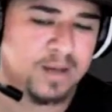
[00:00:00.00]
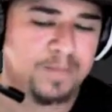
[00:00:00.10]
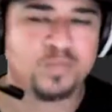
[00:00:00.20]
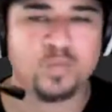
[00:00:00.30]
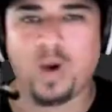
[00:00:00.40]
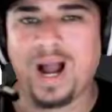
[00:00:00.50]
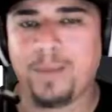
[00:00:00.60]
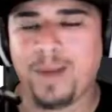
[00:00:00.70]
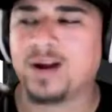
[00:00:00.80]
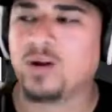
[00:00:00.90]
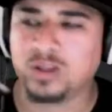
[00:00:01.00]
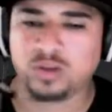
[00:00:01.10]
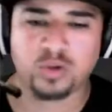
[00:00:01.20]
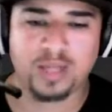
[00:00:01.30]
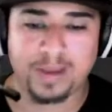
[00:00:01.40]
Why am I going through
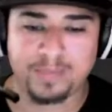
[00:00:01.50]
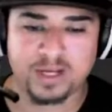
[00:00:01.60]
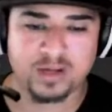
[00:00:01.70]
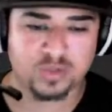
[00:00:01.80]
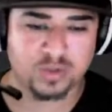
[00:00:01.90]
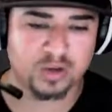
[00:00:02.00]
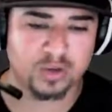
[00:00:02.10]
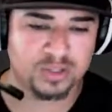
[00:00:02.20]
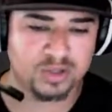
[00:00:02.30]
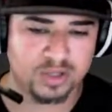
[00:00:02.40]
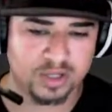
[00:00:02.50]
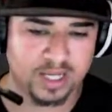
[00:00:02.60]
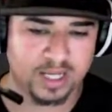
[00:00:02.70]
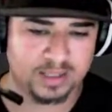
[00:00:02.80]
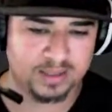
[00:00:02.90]
that? Because we're going to connect